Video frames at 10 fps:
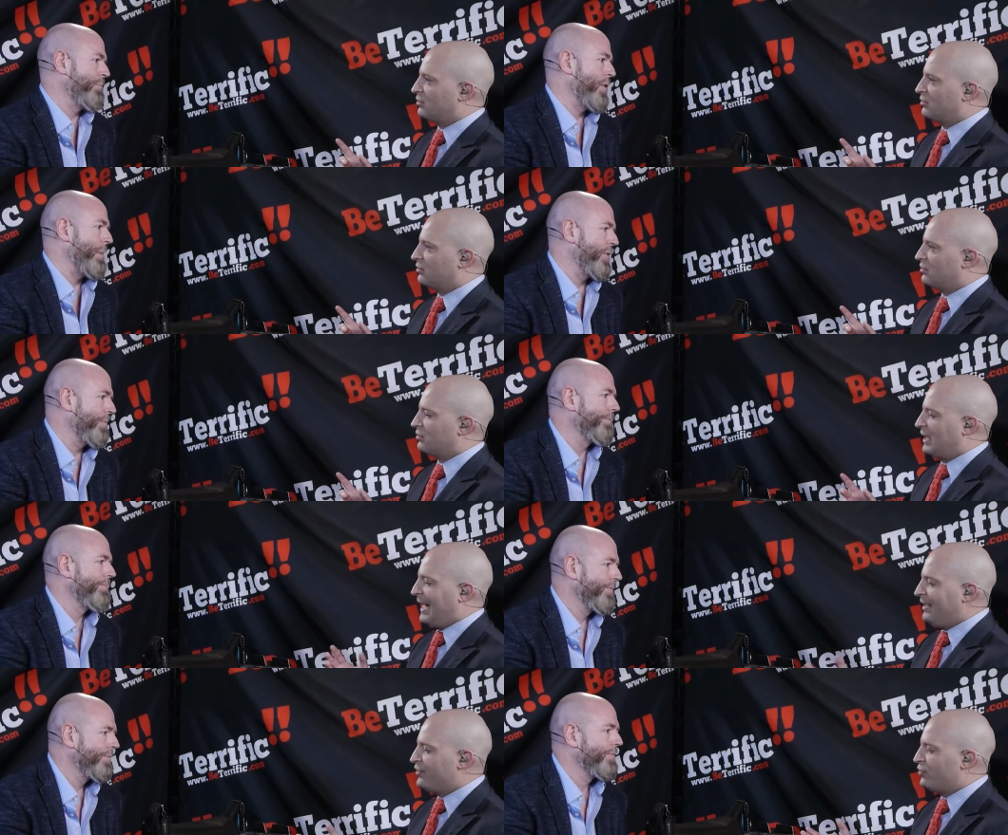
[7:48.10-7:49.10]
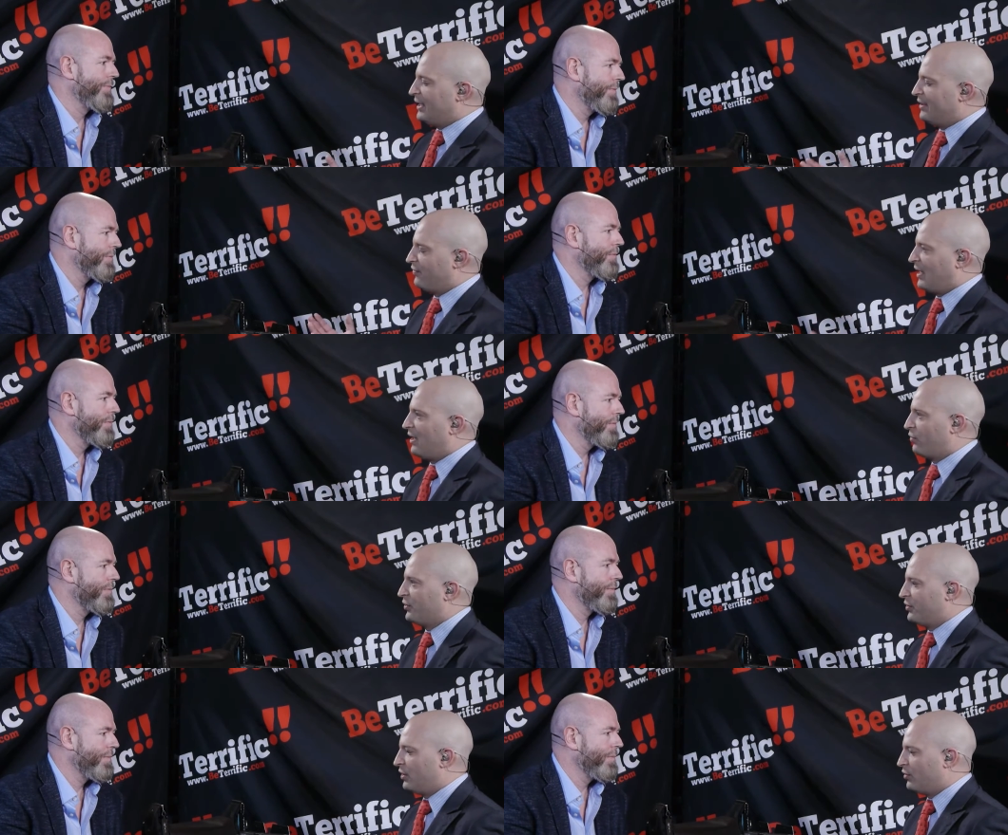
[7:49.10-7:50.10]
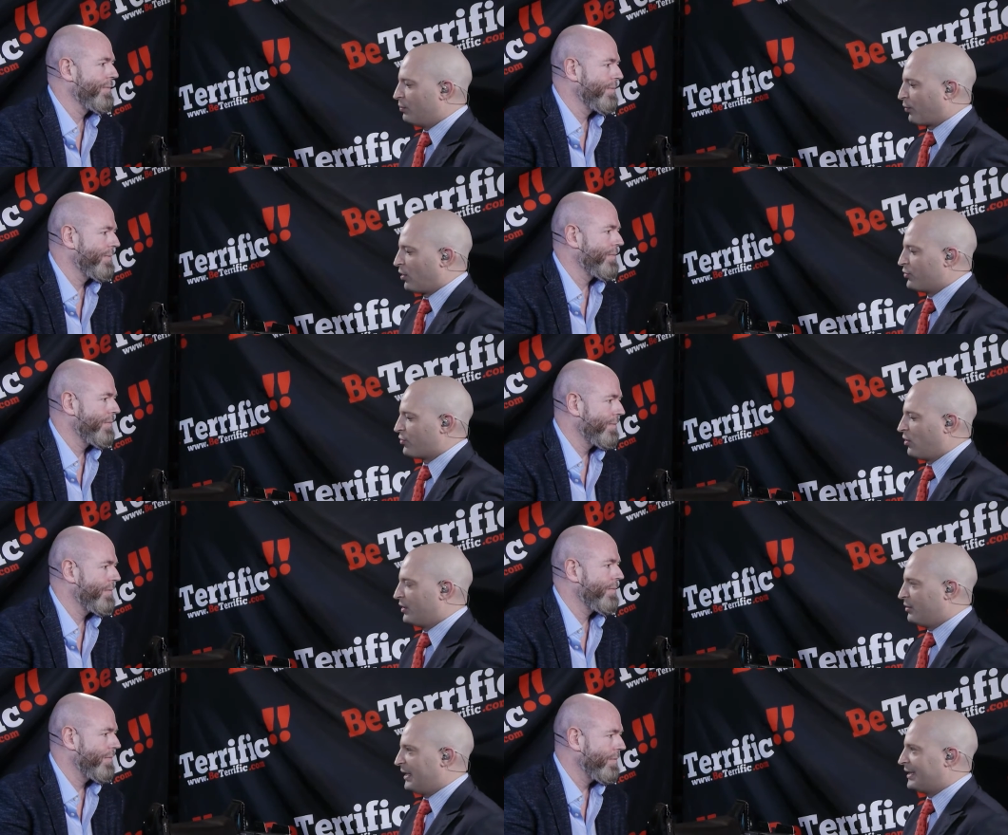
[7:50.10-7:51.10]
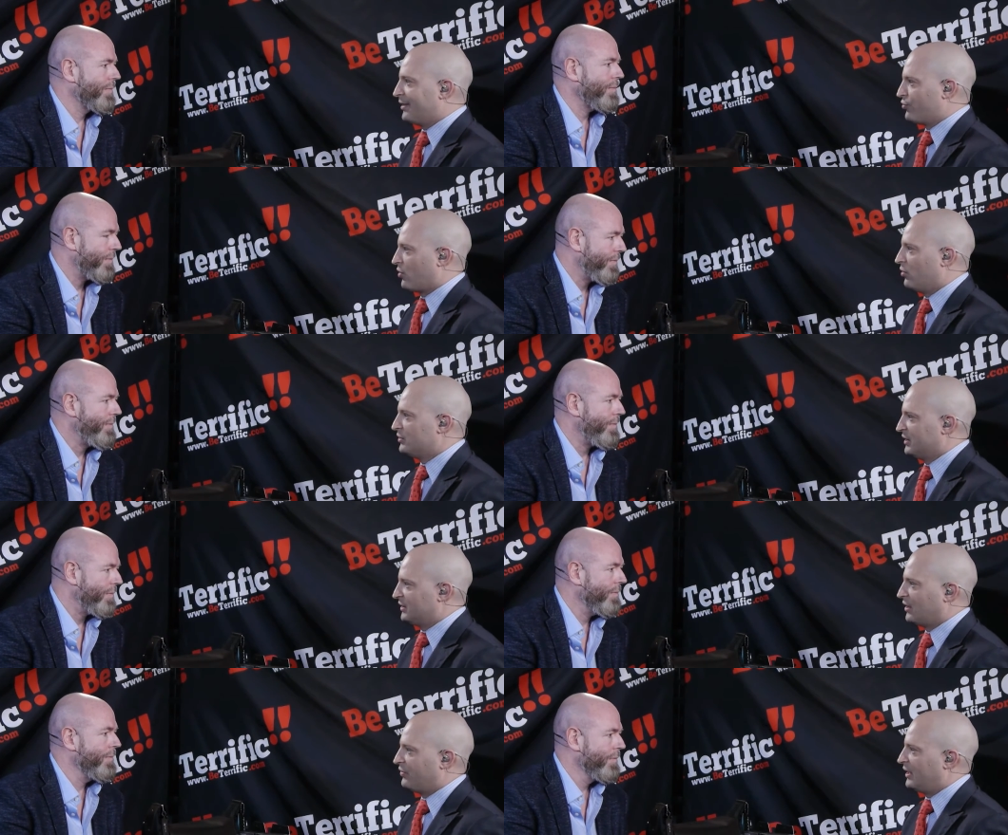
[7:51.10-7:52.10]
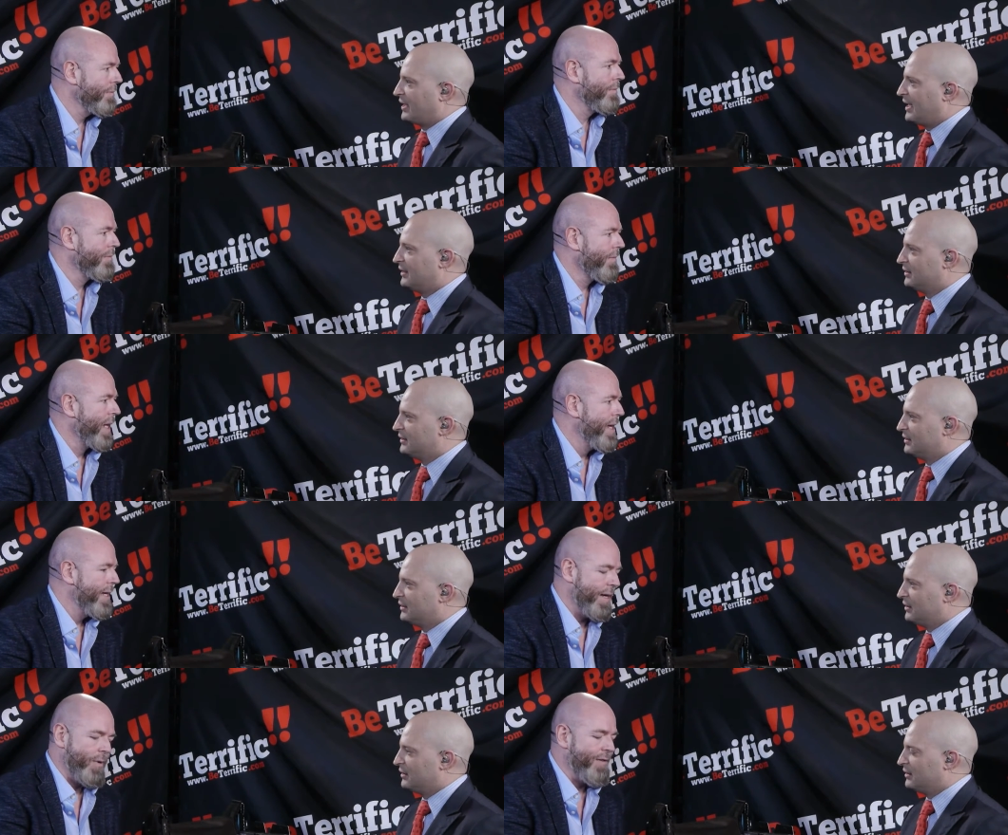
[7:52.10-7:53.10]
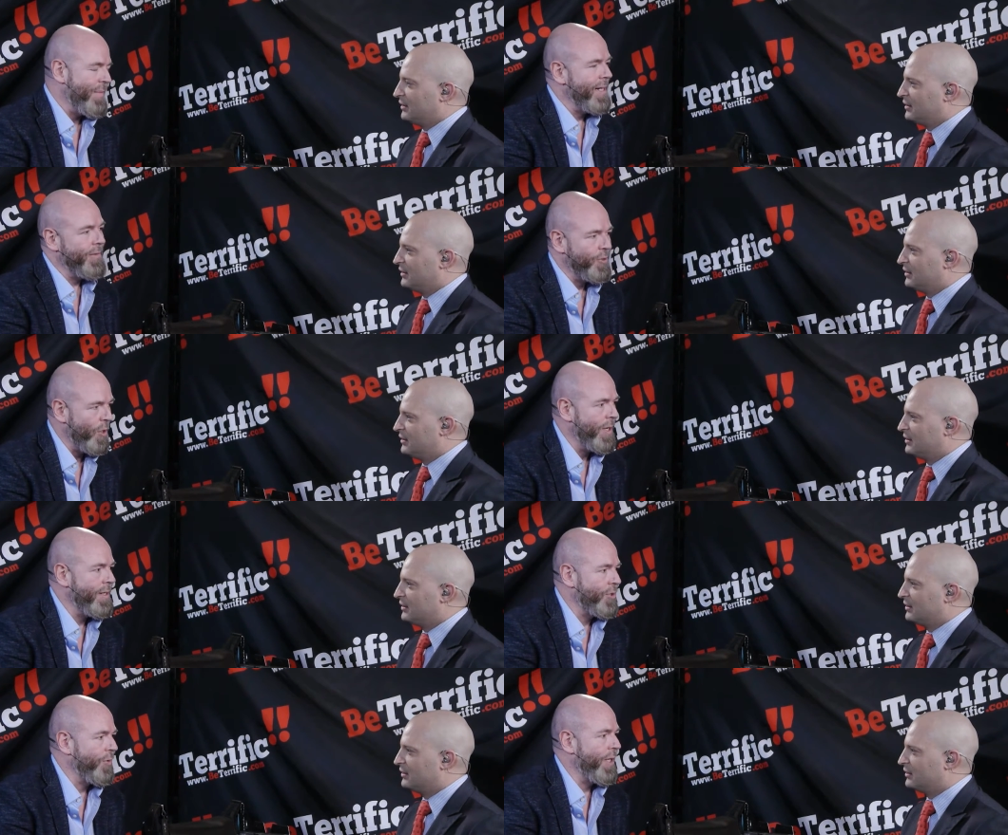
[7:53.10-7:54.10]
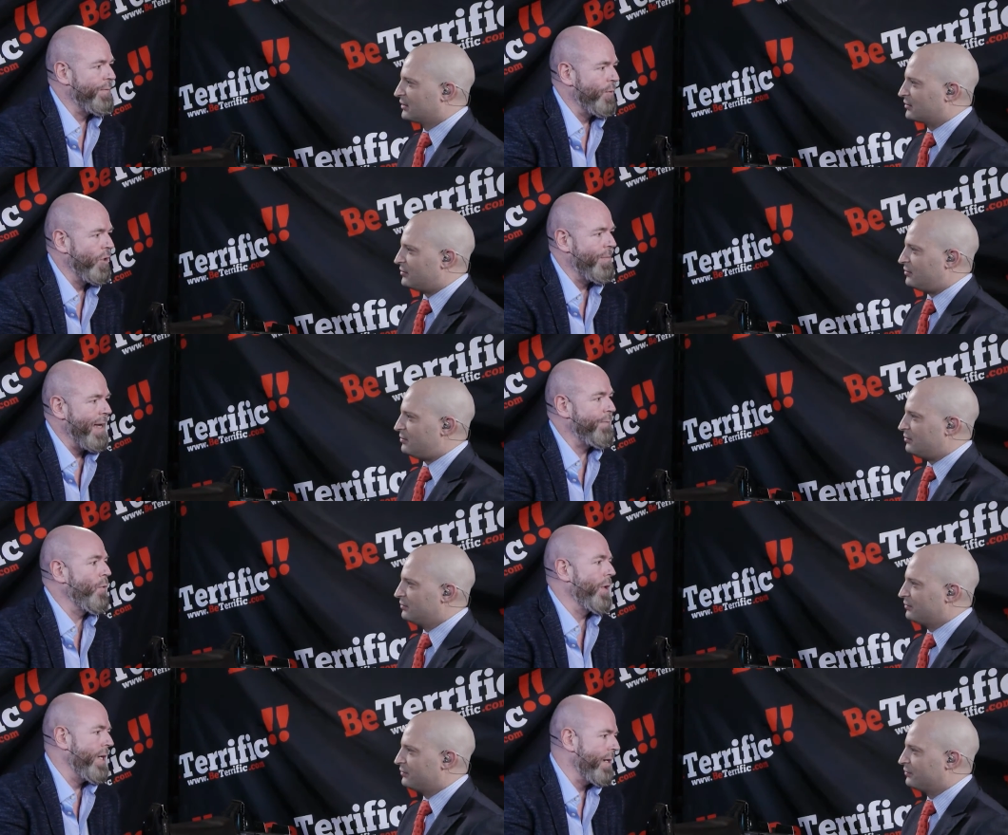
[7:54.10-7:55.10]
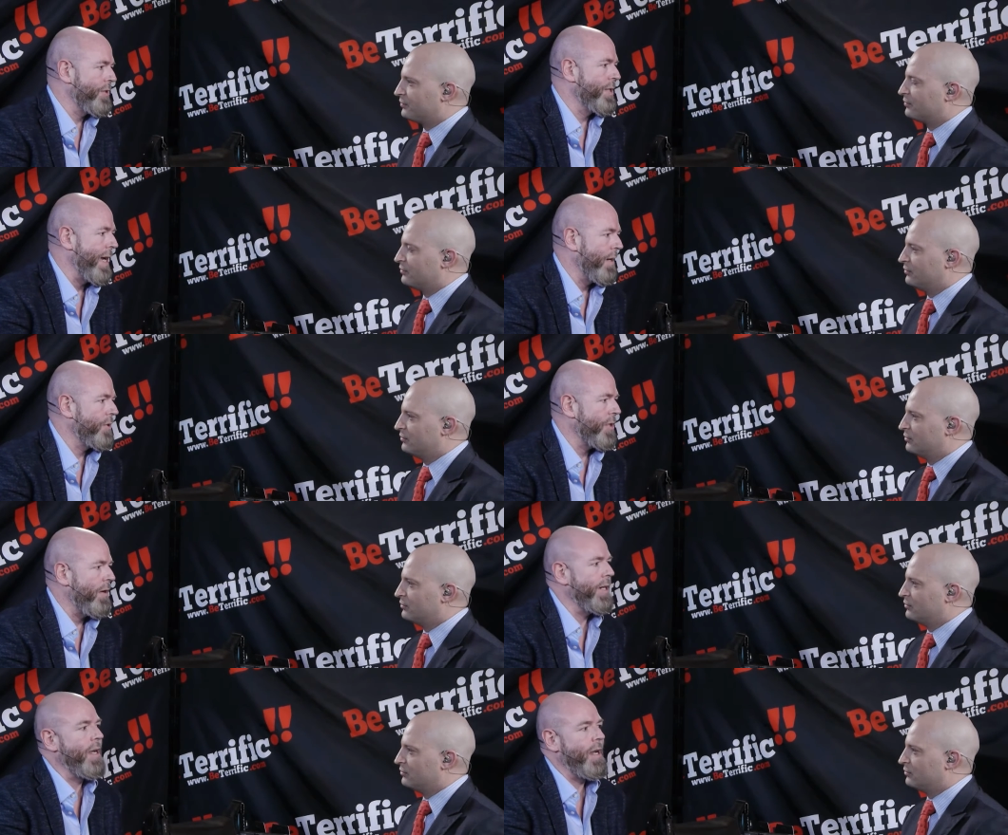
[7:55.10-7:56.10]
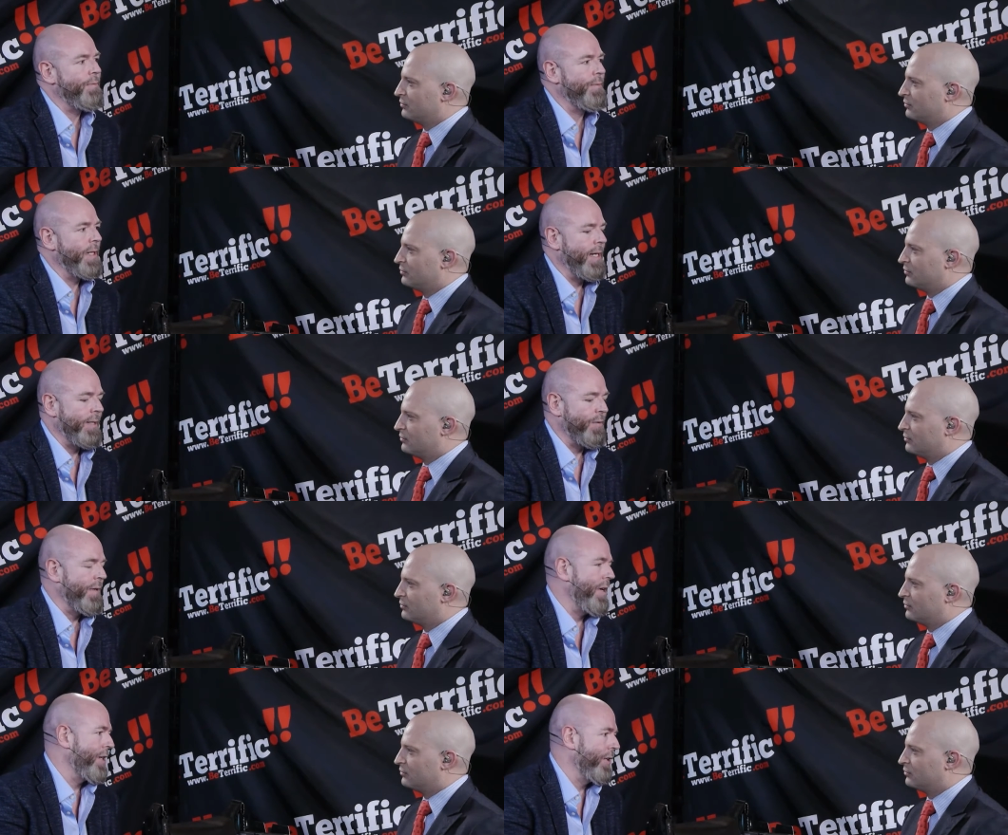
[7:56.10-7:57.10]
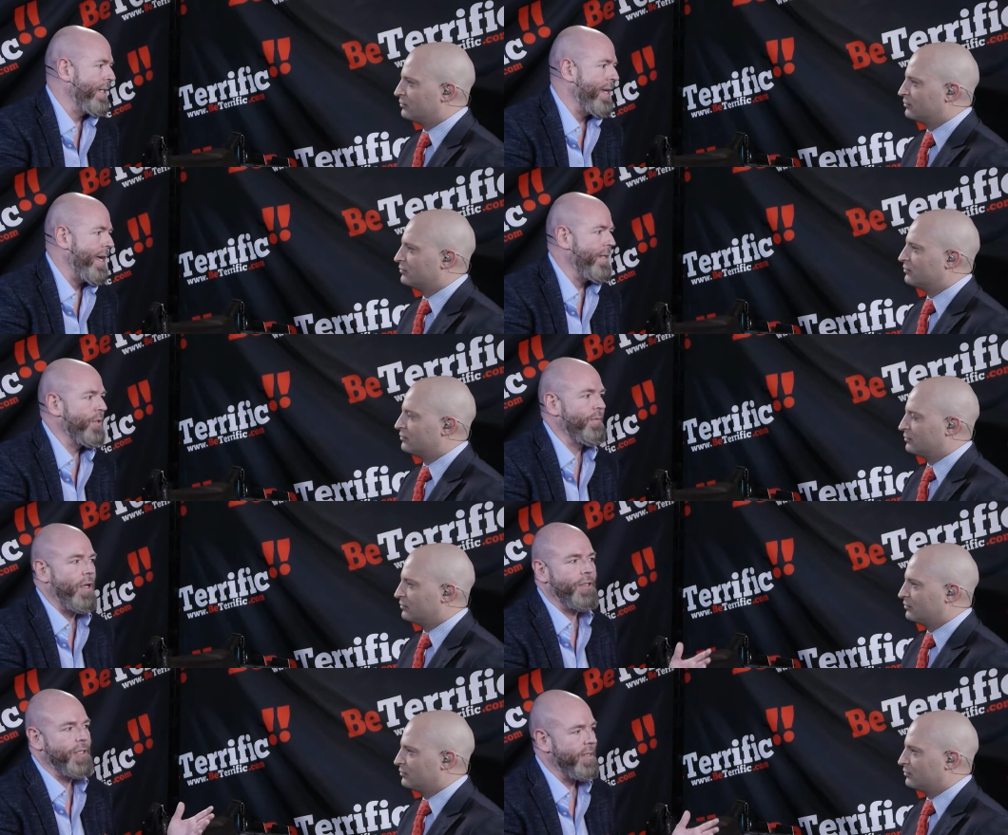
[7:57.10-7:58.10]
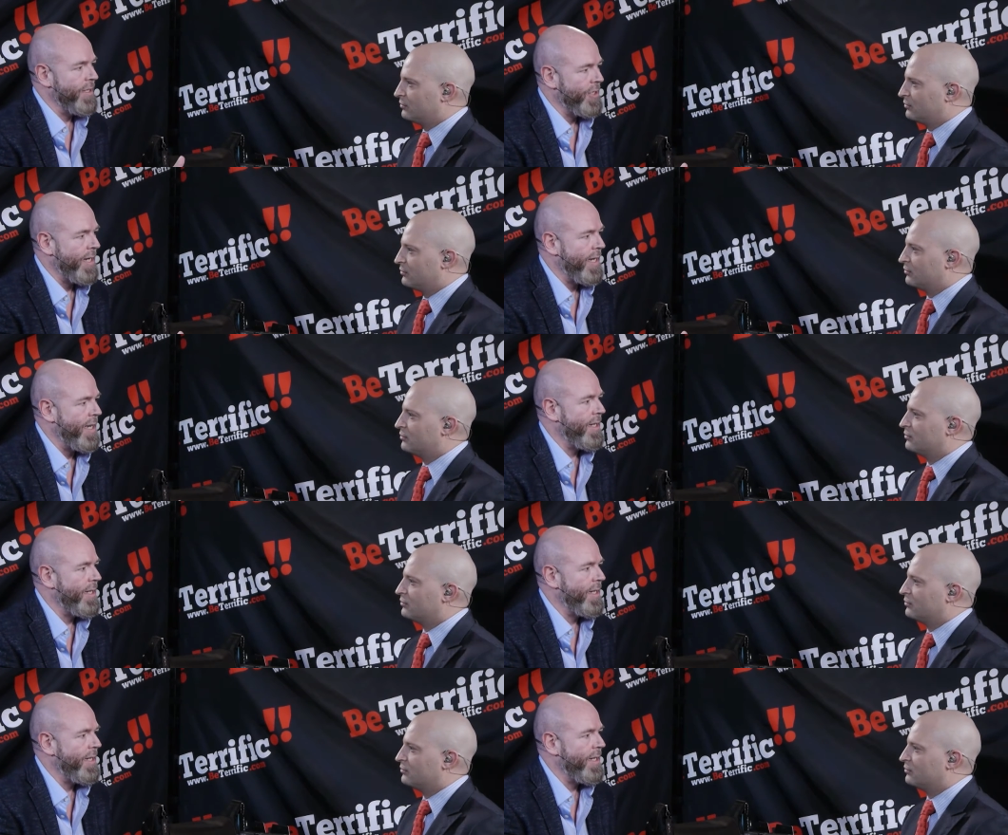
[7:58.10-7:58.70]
Speaker 1: props.
Speaker 2: How did you get involved with Pro Drone and making drones and stuff like that?
Speaker 1: Yeah, well, I've been in the drone industry for about four years now. Started off uh, at the very early days of launching DJI,